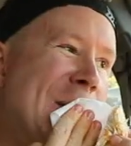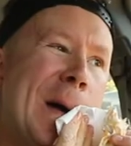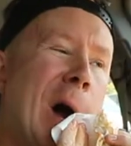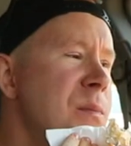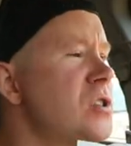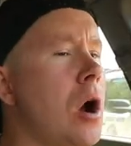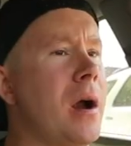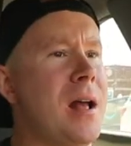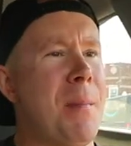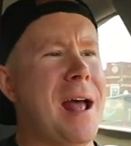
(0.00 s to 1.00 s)
Oh, I'm
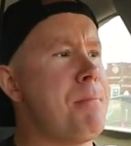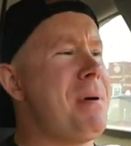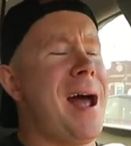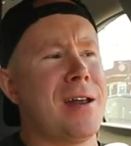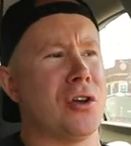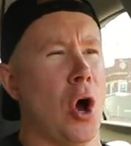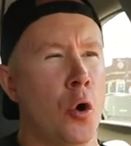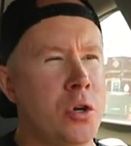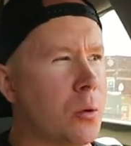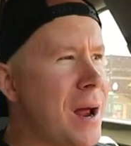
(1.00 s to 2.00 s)
sorry, am I at
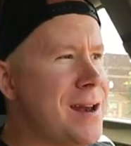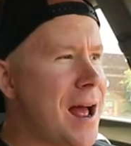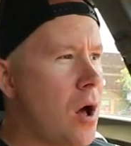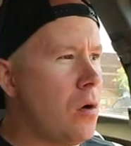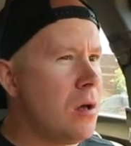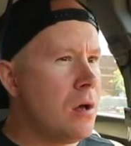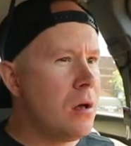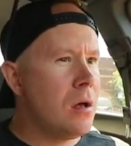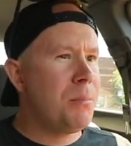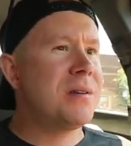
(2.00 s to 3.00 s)
Patagonia right now?
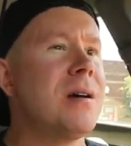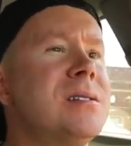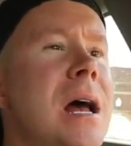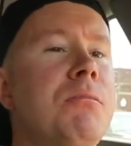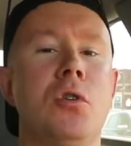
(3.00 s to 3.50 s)
Because I'm